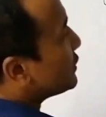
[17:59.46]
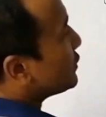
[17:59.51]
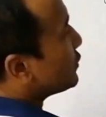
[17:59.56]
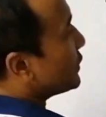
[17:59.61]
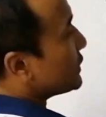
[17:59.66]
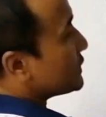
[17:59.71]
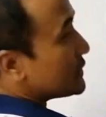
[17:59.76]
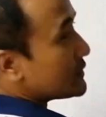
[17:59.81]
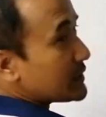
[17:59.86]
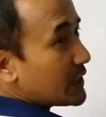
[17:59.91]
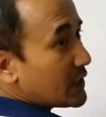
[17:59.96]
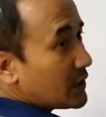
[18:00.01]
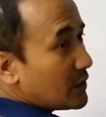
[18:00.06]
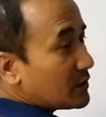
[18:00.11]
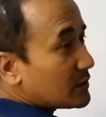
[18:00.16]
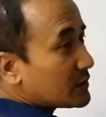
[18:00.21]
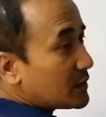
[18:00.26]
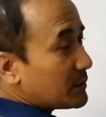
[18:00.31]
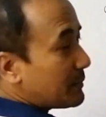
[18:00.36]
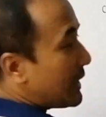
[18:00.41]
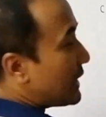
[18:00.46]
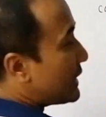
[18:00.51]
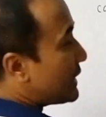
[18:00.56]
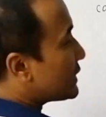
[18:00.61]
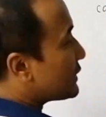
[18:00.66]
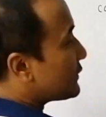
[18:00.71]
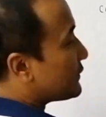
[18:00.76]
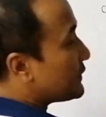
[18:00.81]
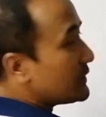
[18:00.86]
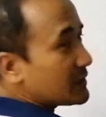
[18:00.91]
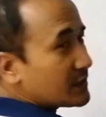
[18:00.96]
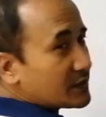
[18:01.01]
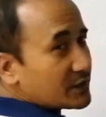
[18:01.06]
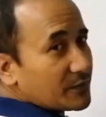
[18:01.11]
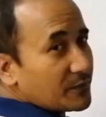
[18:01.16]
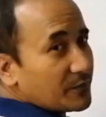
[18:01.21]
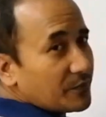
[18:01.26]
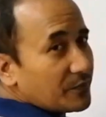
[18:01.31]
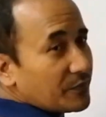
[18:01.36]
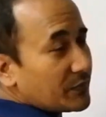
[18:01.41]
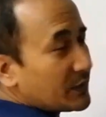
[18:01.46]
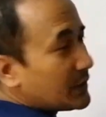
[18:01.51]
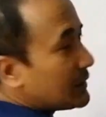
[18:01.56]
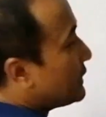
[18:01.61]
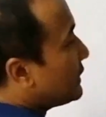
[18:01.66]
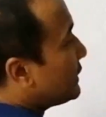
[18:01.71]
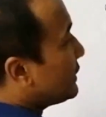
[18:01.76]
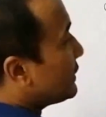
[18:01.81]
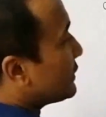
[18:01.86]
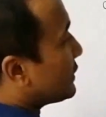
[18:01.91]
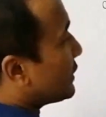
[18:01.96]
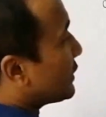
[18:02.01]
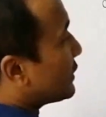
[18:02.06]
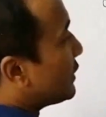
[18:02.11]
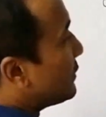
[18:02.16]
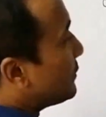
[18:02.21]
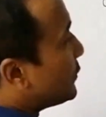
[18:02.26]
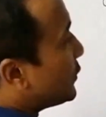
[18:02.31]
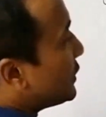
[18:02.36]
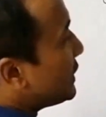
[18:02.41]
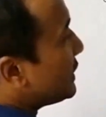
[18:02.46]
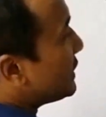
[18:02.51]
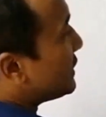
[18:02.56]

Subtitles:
which is along the magnetic field. The component